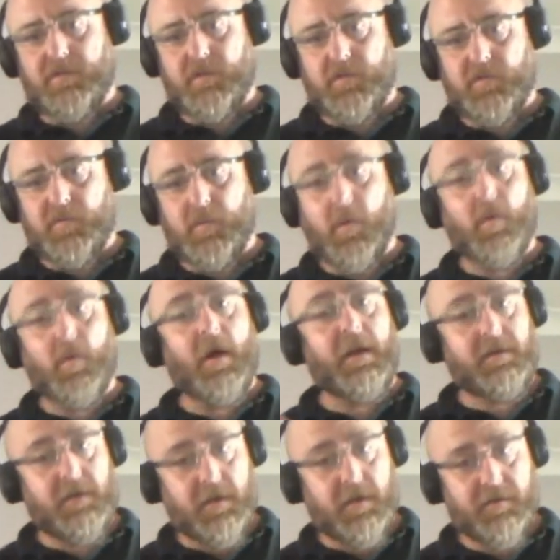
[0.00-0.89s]
was too small
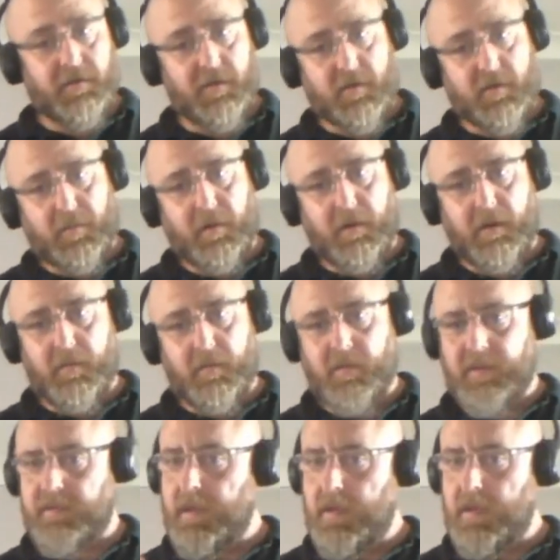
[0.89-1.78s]
and doesn't comply
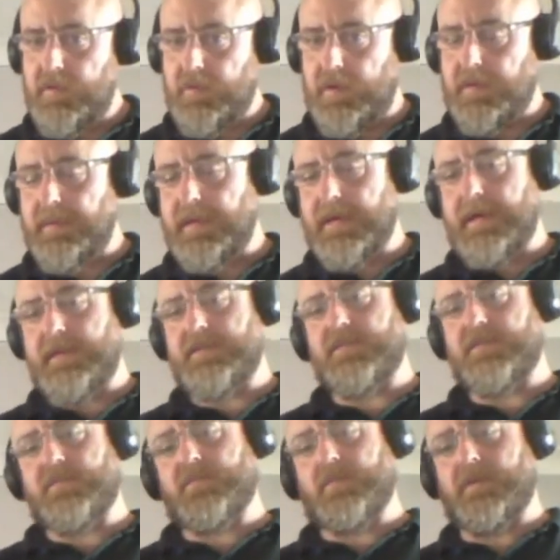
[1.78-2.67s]
with document
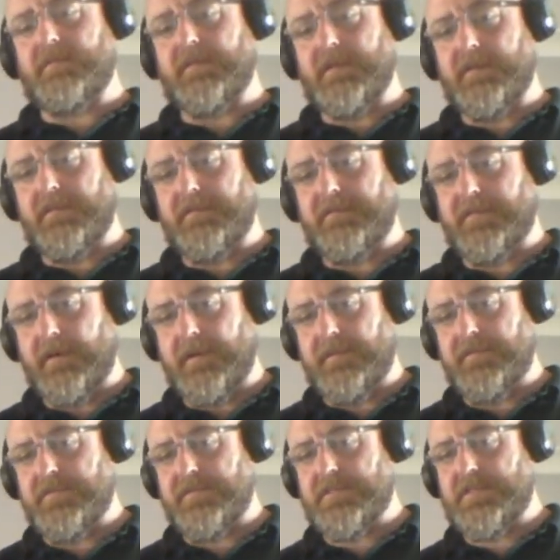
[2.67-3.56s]
H and
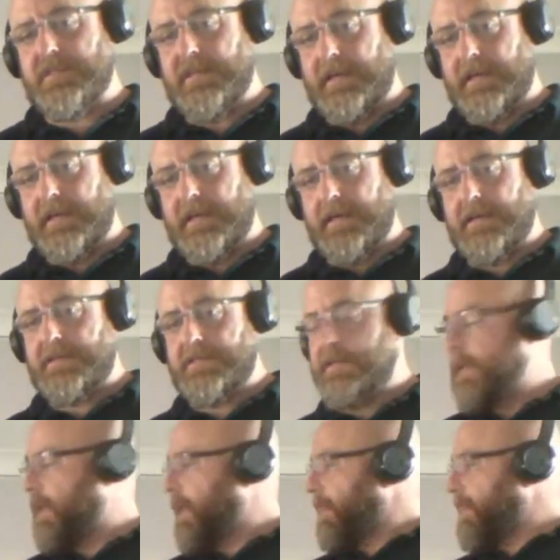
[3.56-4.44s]
12056,
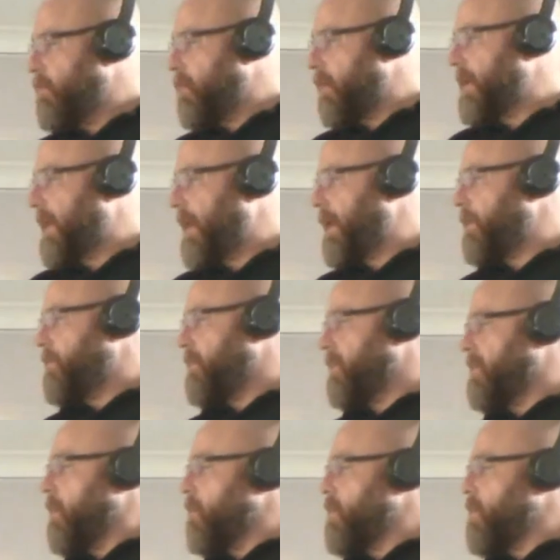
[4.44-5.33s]
then what can
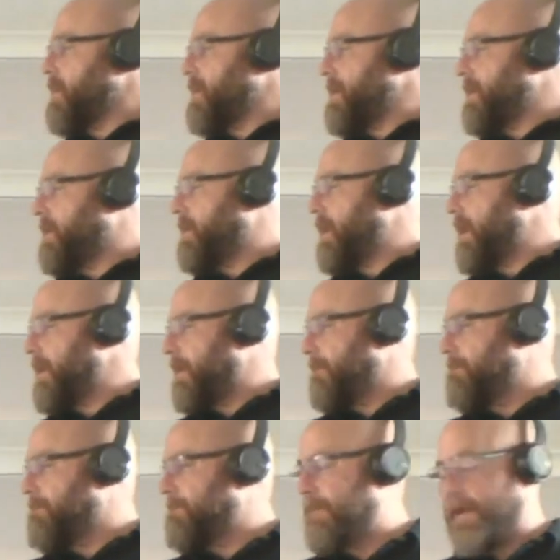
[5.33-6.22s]
happen? We can
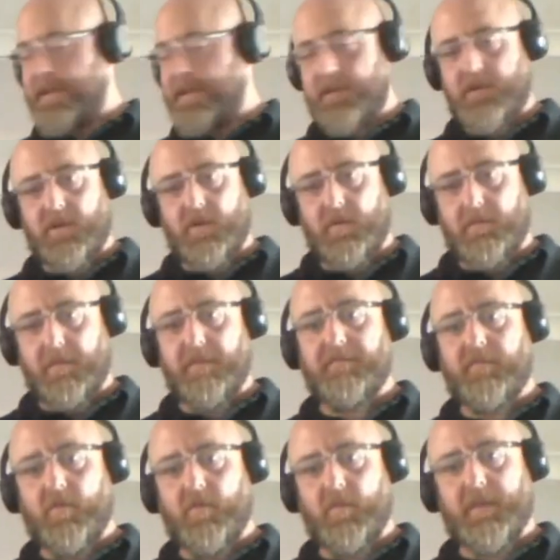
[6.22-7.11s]
get a
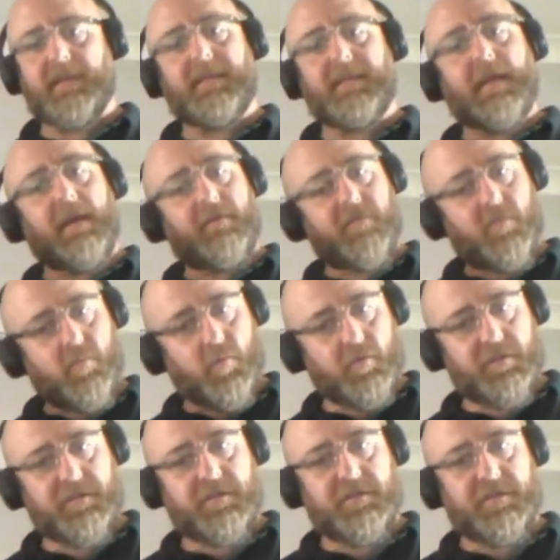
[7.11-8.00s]
vacuum forming in there if the
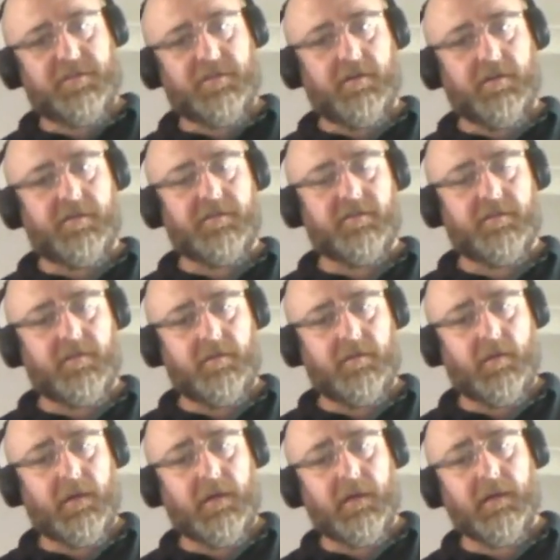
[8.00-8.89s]
water discharges
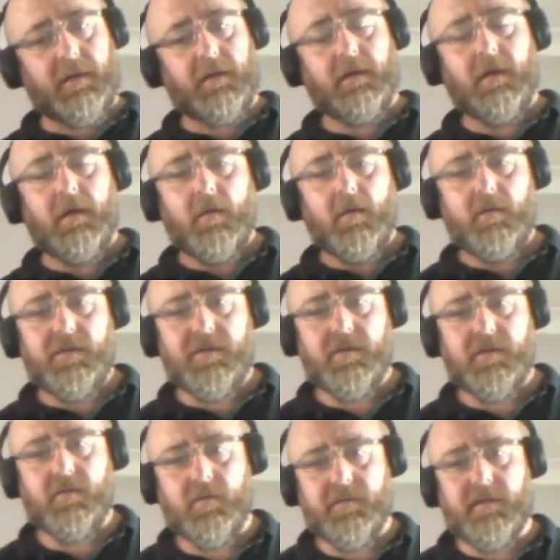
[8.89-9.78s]
too quickly,
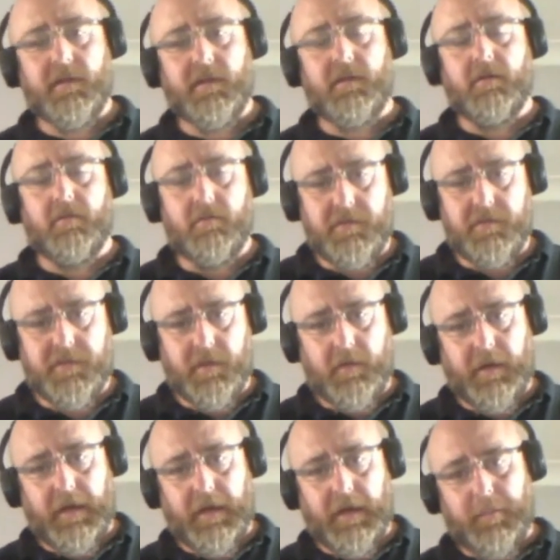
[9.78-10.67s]
which of course can
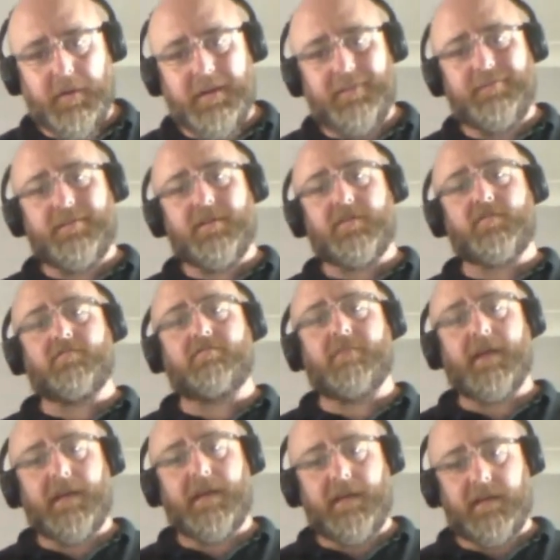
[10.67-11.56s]
also happen if the
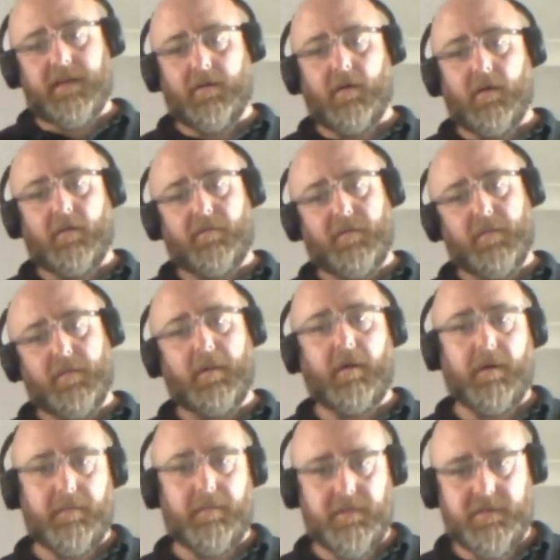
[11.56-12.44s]
gradient of the
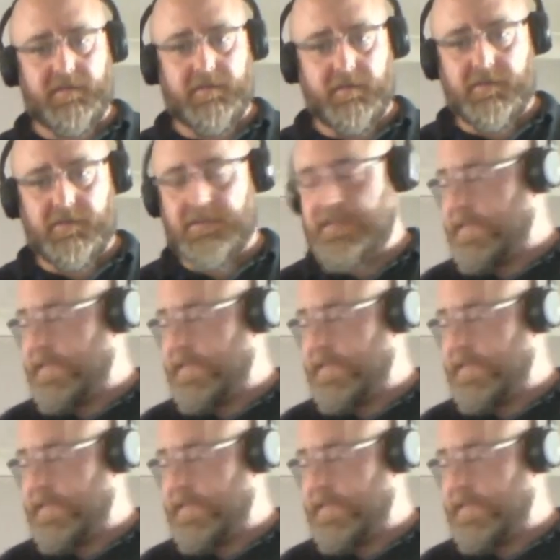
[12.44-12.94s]
pipe is too